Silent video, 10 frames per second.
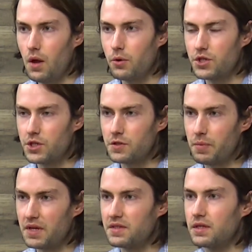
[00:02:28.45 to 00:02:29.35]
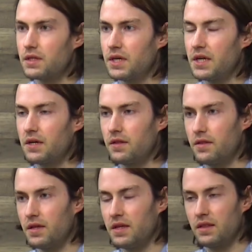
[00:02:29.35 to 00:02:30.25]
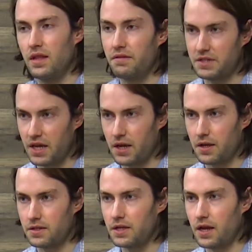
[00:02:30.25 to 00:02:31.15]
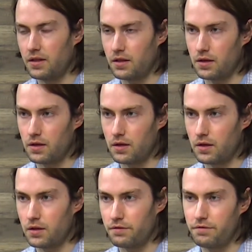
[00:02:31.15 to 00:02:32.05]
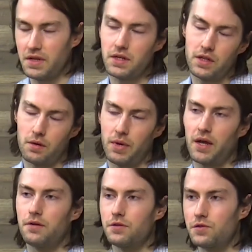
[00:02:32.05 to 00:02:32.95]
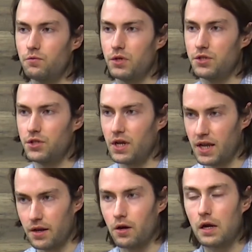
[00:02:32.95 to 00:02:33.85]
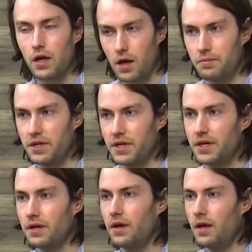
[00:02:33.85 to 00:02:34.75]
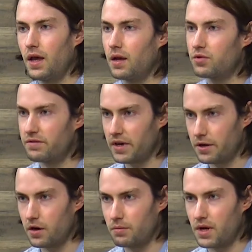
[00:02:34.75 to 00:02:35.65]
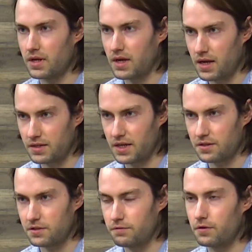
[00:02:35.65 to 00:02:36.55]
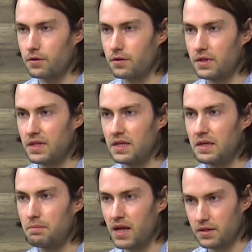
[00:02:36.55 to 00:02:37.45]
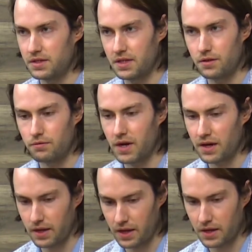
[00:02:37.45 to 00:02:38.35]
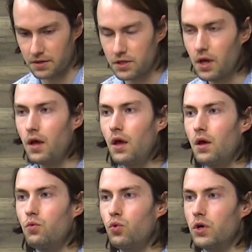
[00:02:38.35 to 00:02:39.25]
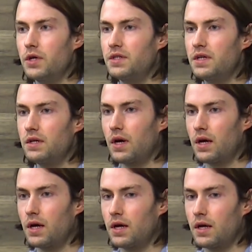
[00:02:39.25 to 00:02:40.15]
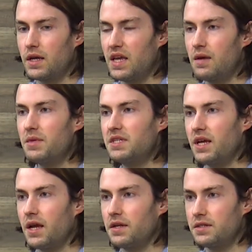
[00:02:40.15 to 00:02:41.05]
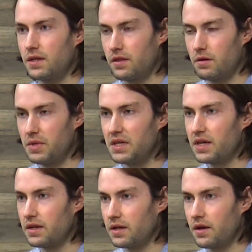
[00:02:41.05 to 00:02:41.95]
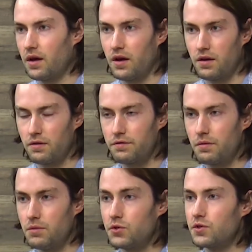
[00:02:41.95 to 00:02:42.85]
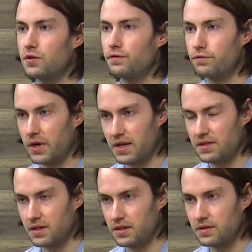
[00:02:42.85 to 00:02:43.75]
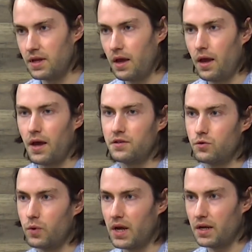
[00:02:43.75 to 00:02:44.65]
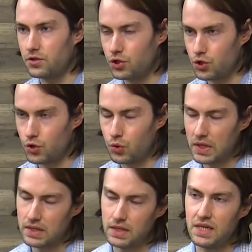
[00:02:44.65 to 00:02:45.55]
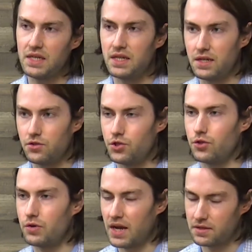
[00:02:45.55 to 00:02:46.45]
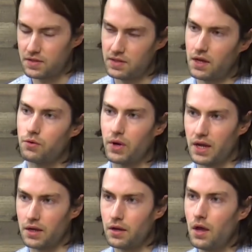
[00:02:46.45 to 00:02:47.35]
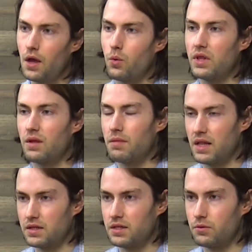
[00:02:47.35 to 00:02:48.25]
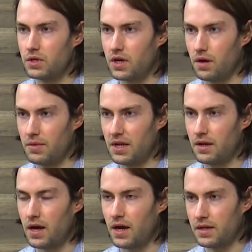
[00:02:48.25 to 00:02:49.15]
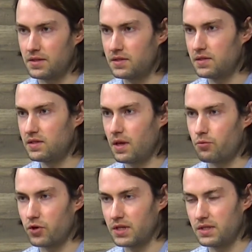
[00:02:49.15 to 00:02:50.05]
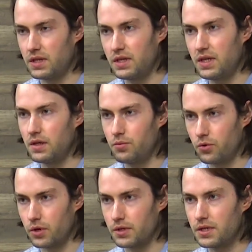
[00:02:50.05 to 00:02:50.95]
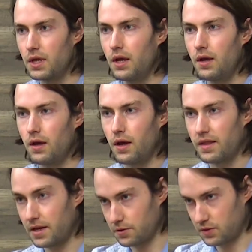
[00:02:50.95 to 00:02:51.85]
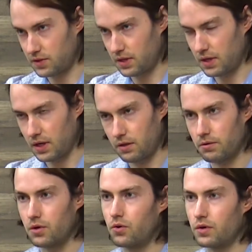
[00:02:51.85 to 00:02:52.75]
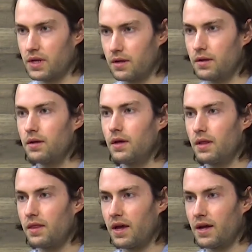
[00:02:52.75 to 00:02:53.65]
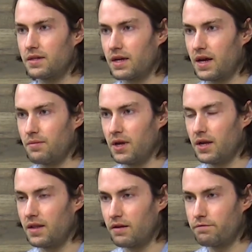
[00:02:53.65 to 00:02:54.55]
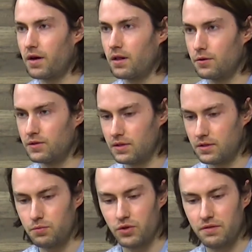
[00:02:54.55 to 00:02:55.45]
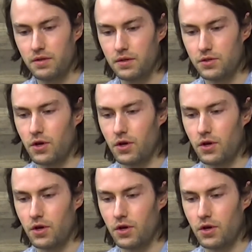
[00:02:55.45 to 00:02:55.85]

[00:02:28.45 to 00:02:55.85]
which is basically the left hand and the feet in the pedals, which again are accompanying and providing harmonic context for the melody in the right hand, would imitate the beginning of musical phrases as a way to lead into and segue when the melody would come in on its separate keyboard that you'll see in the recording that I made that follows this brief little